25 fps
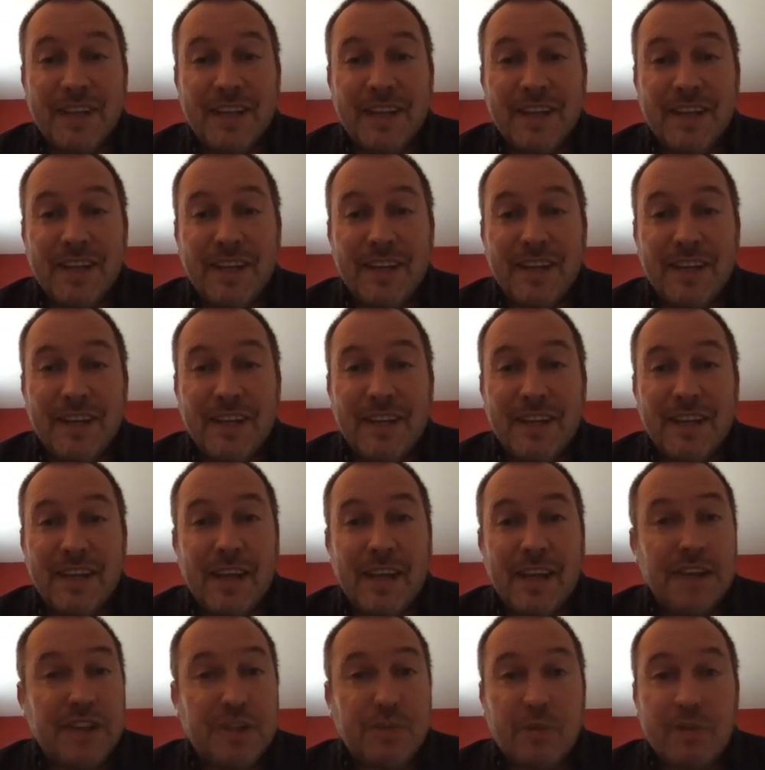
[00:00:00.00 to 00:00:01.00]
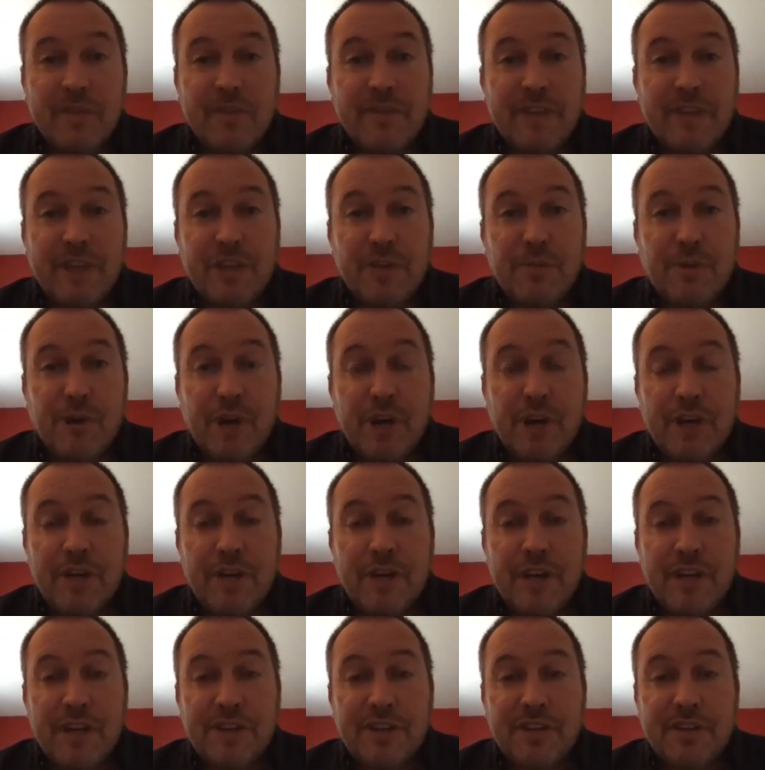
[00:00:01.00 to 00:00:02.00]
Uh, just one final point on
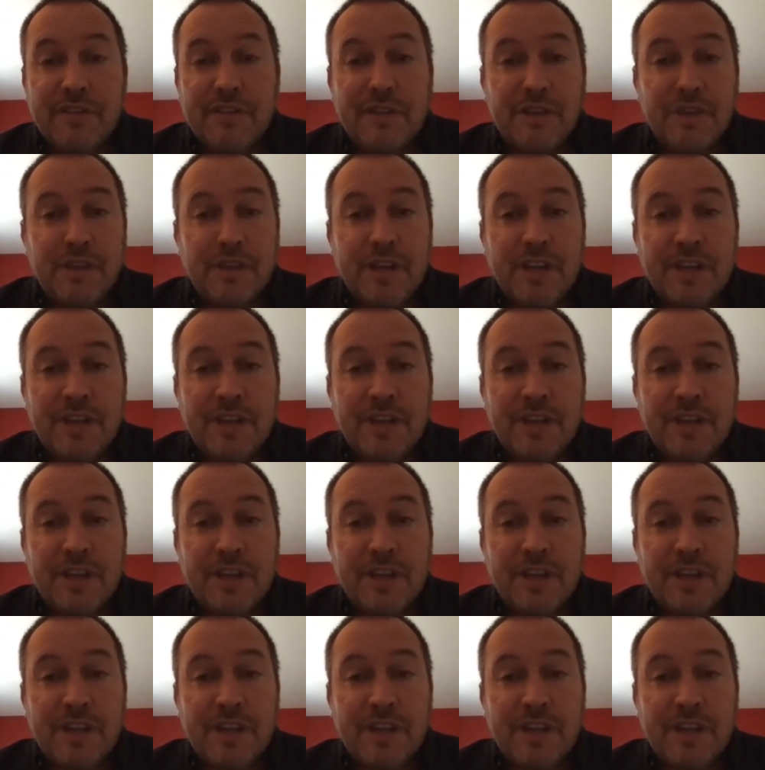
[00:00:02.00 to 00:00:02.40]
that visual